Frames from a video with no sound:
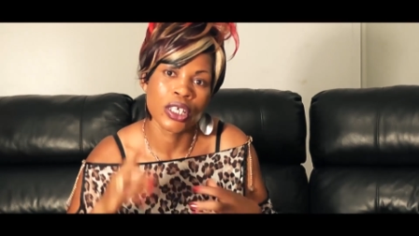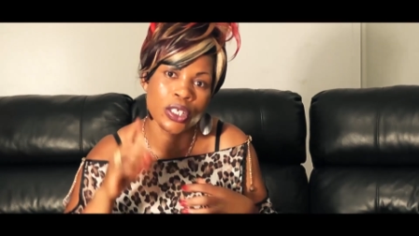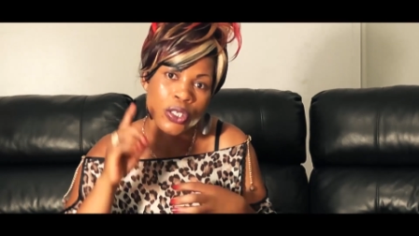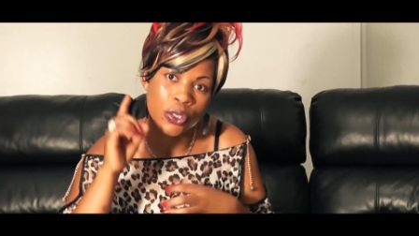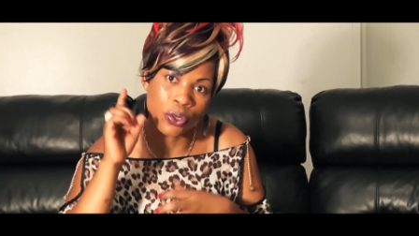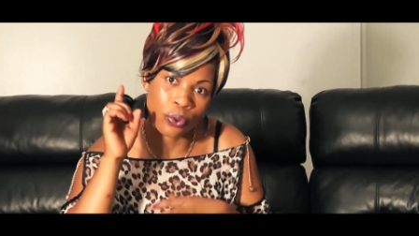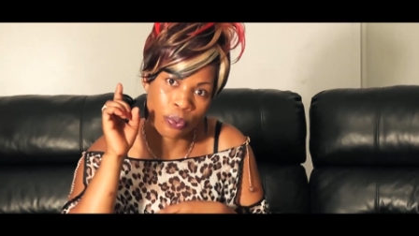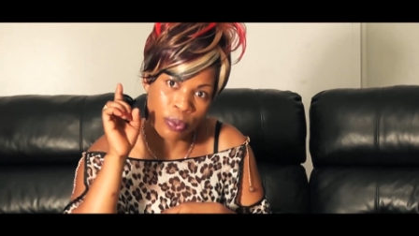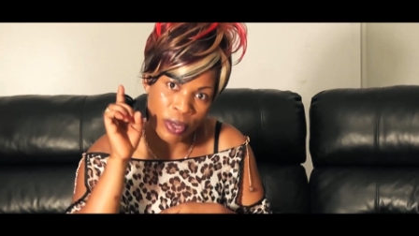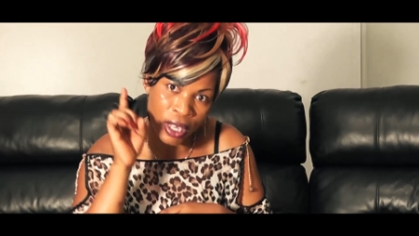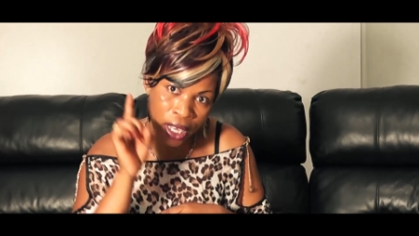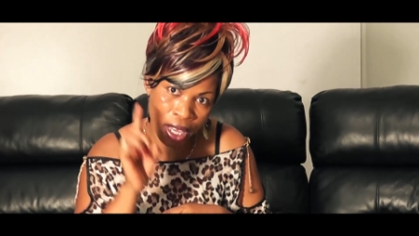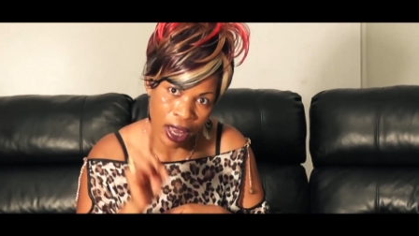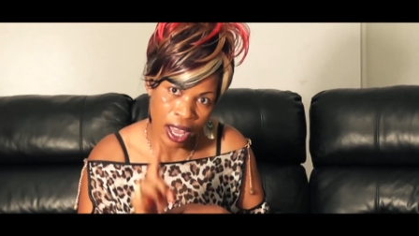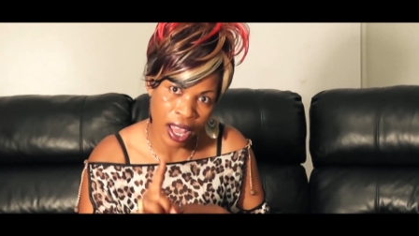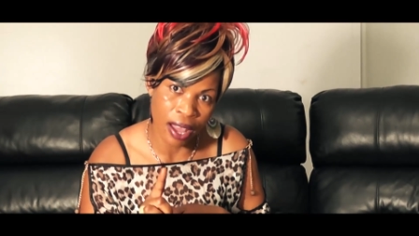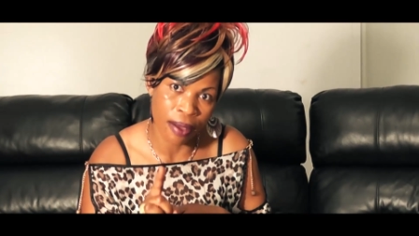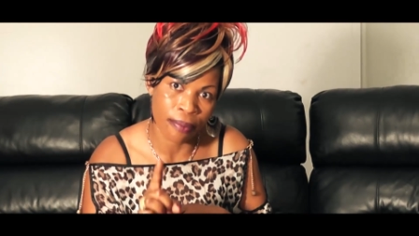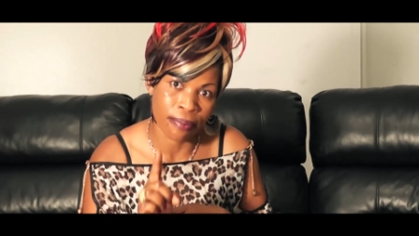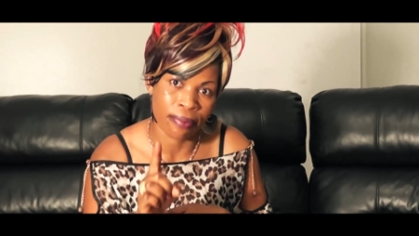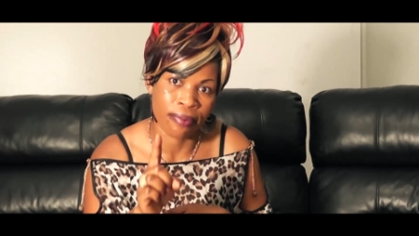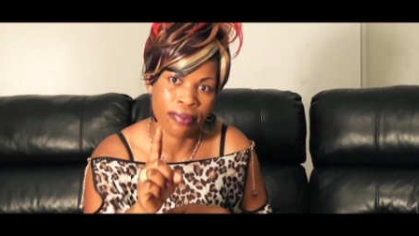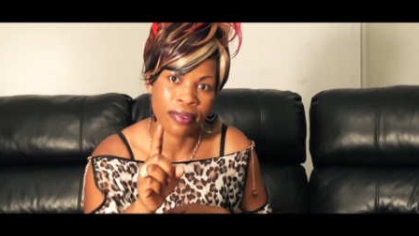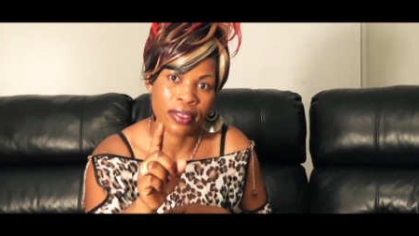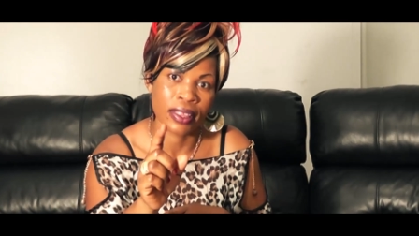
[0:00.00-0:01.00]
to
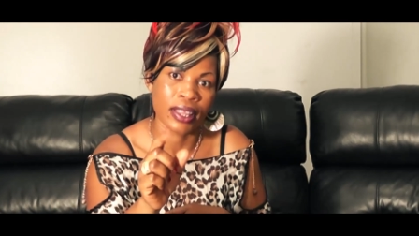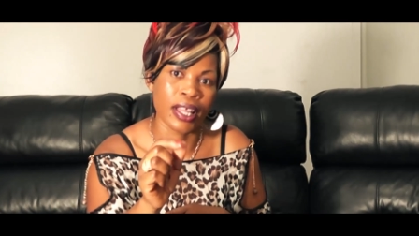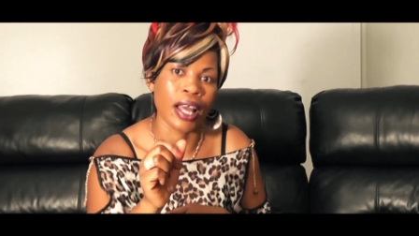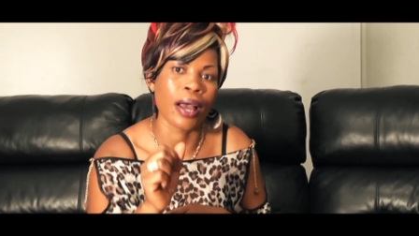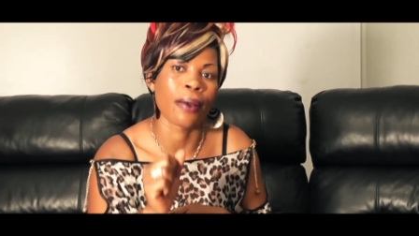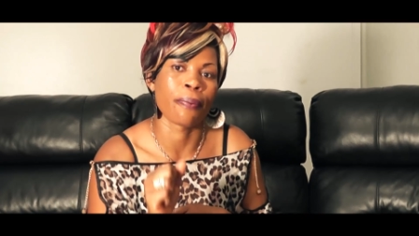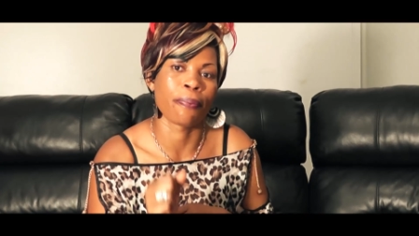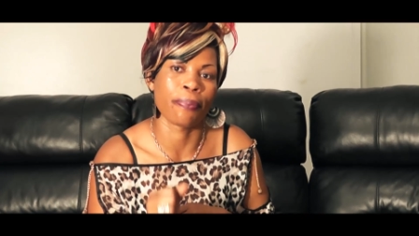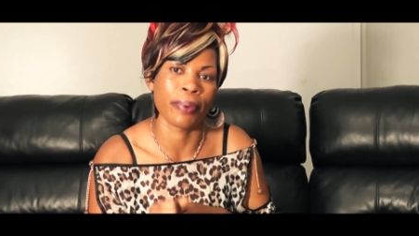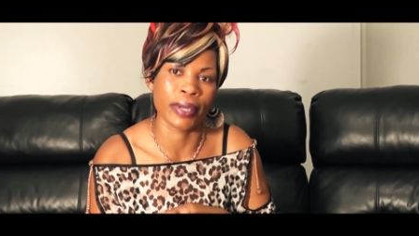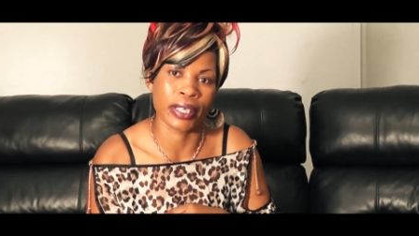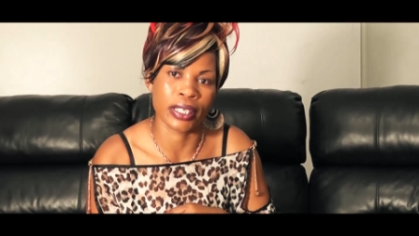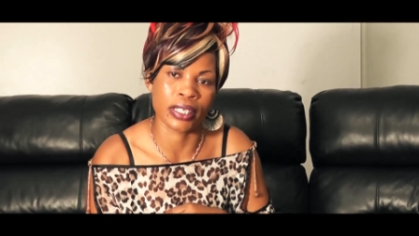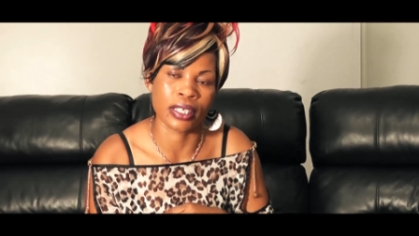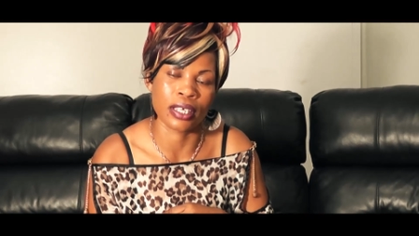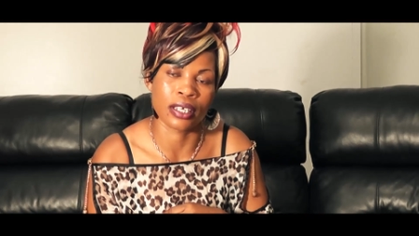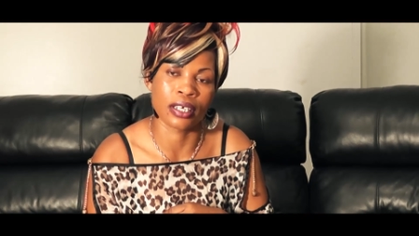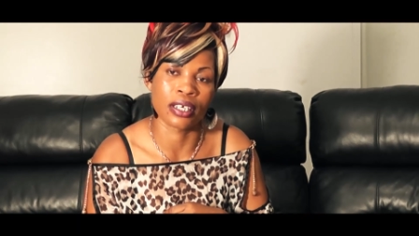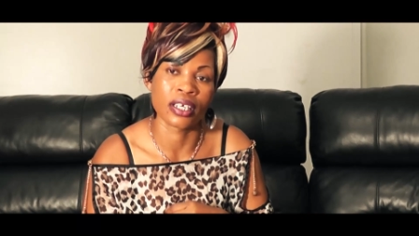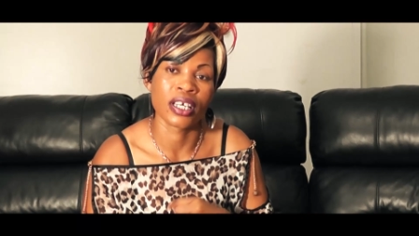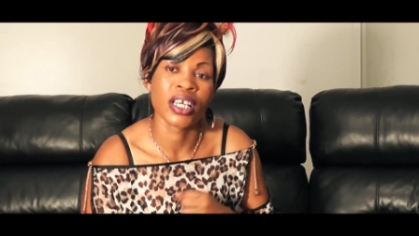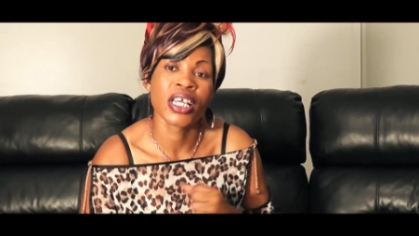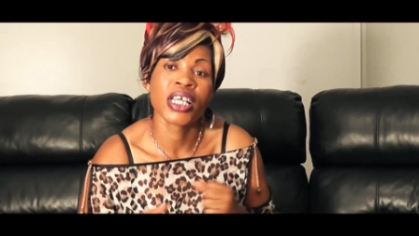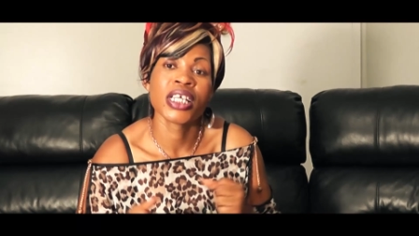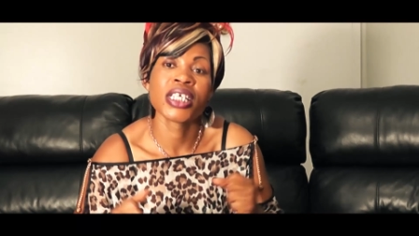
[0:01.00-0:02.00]
become that person.
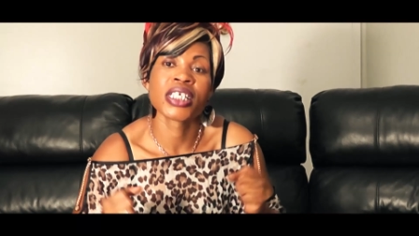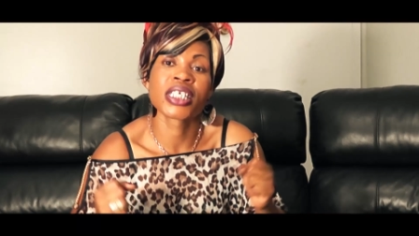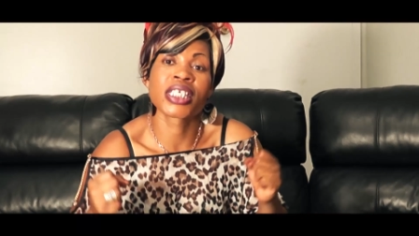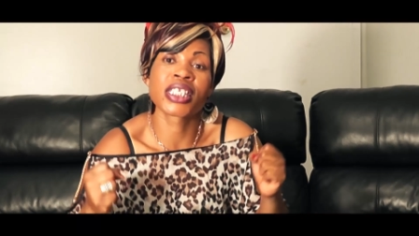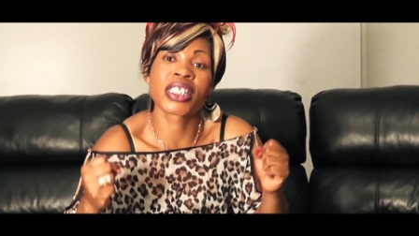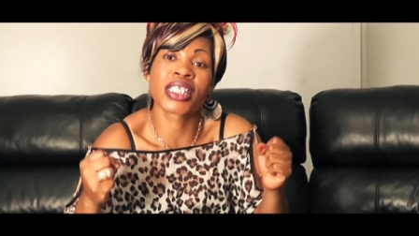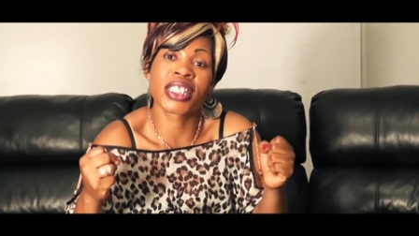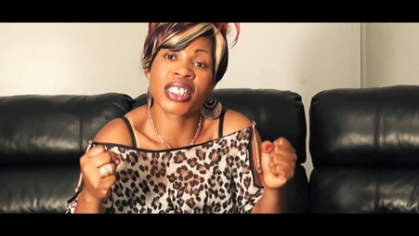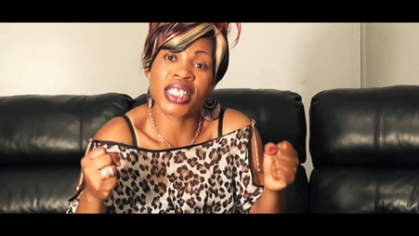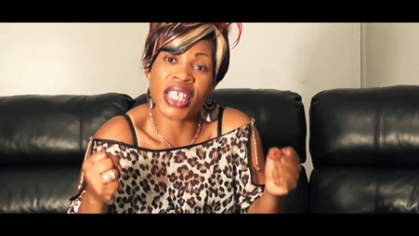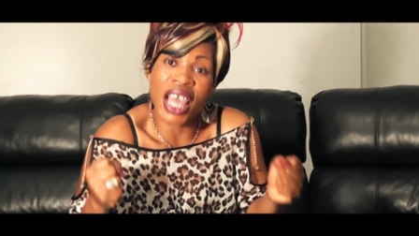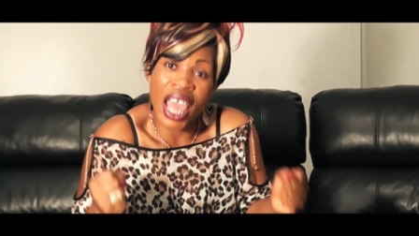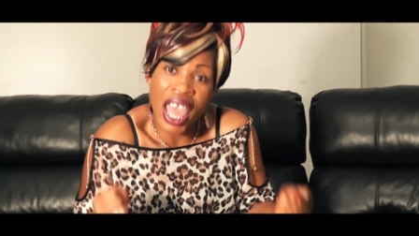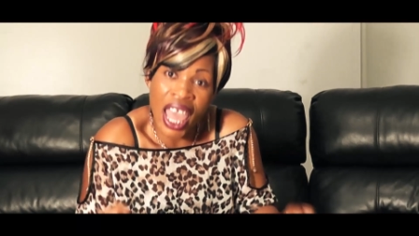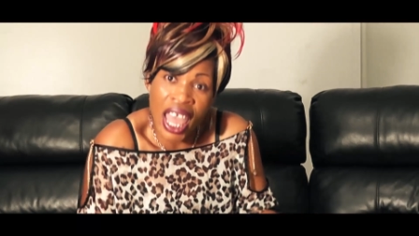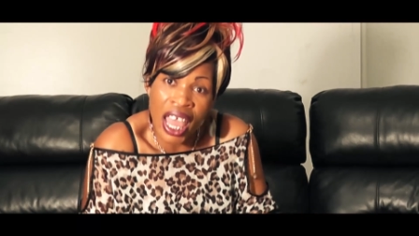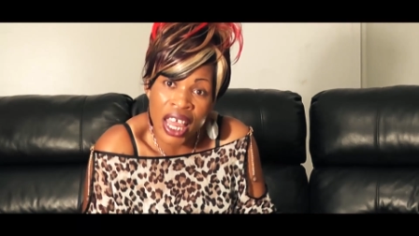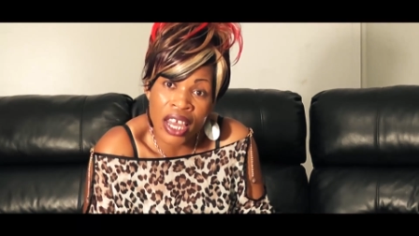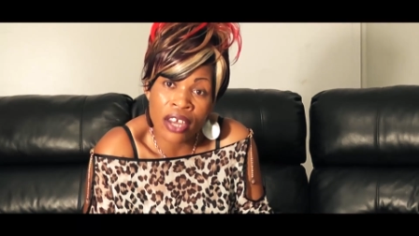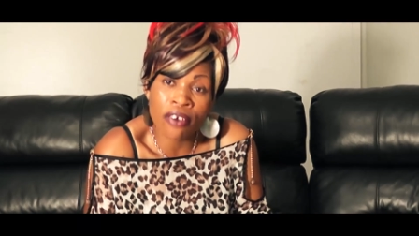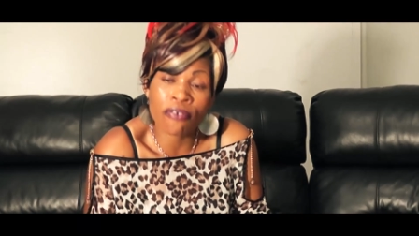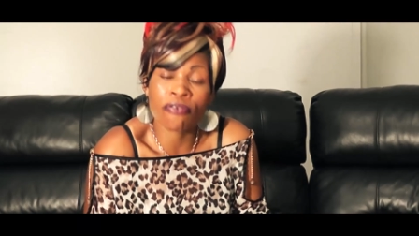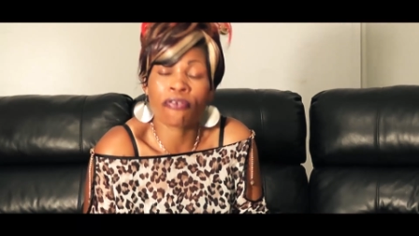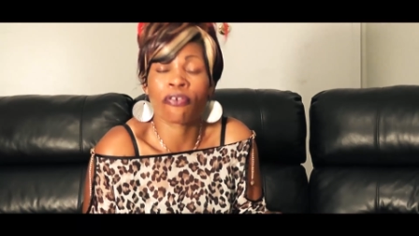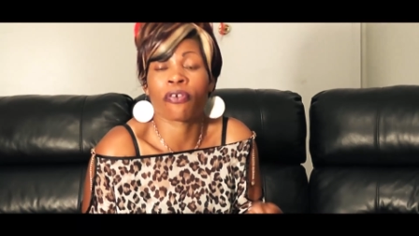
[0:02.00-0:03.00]

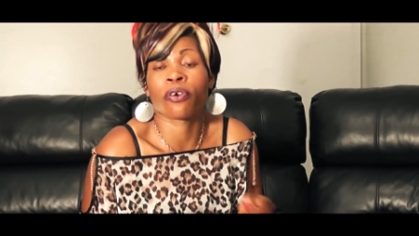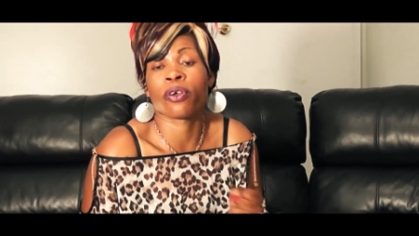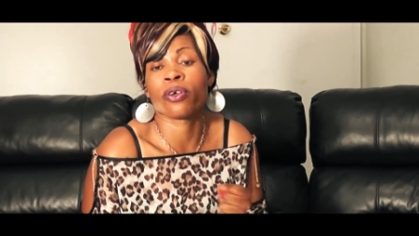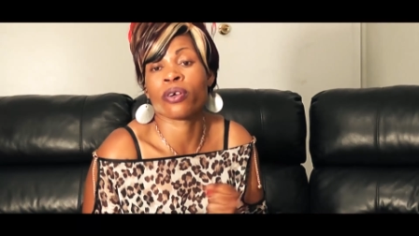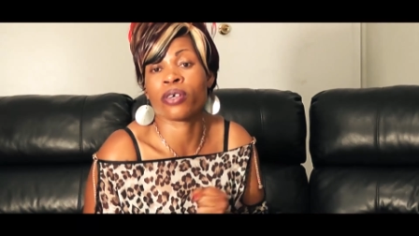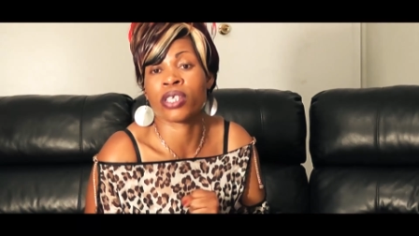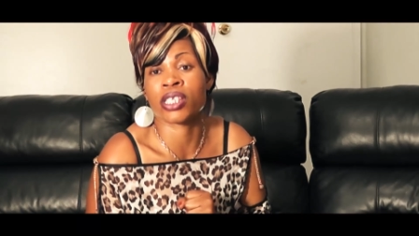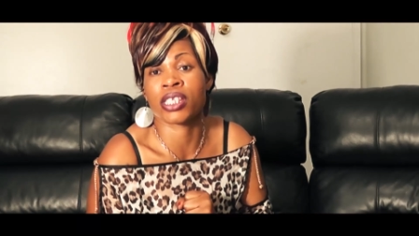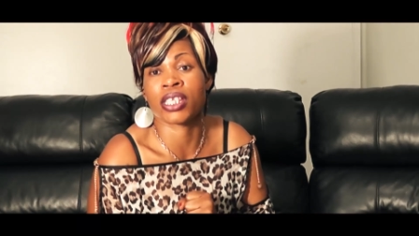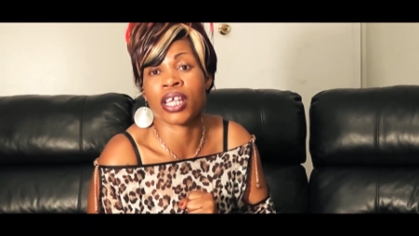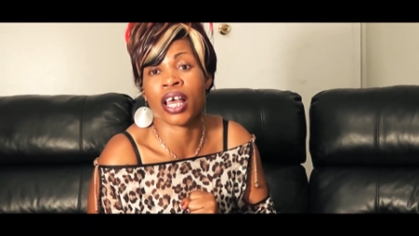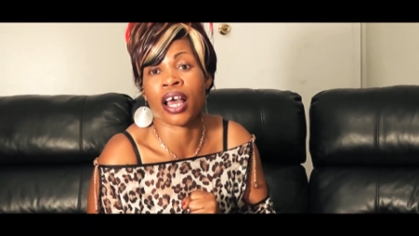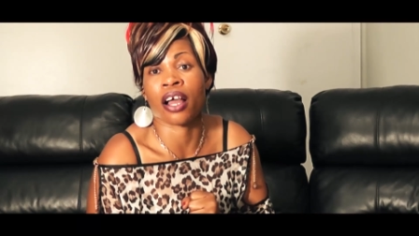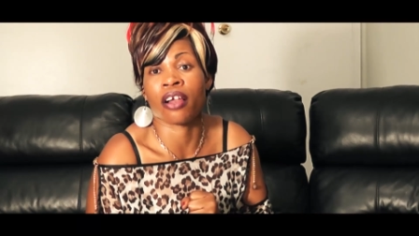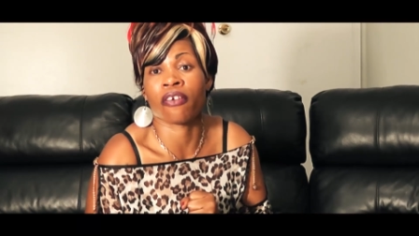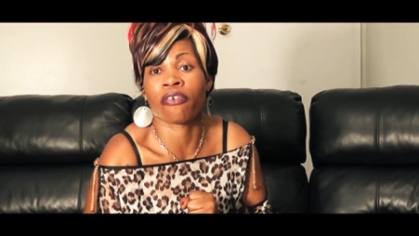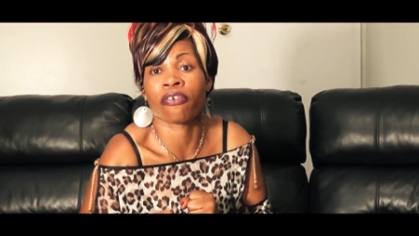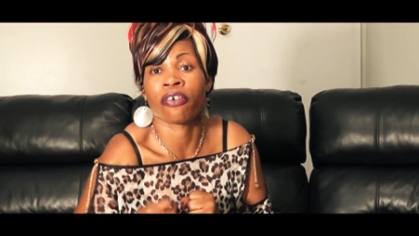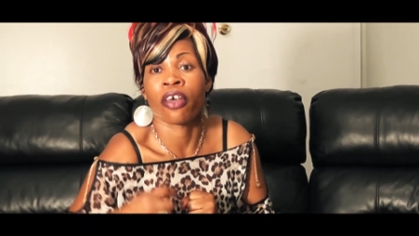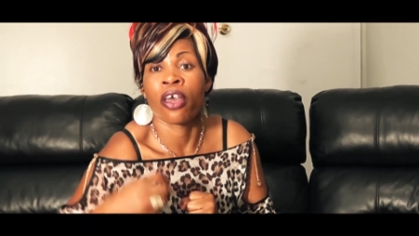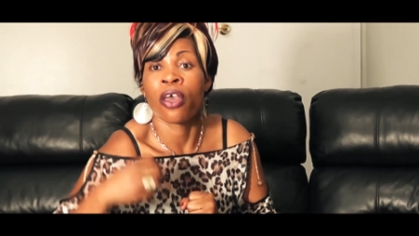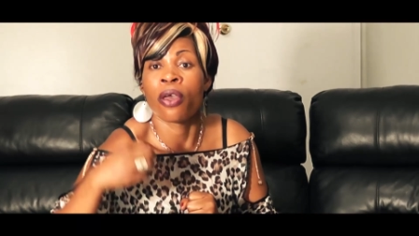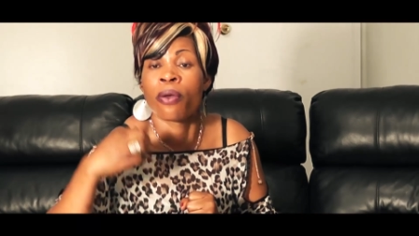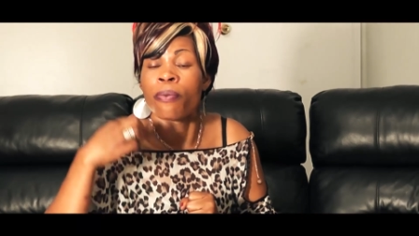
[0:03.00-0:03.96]
Stand for yourself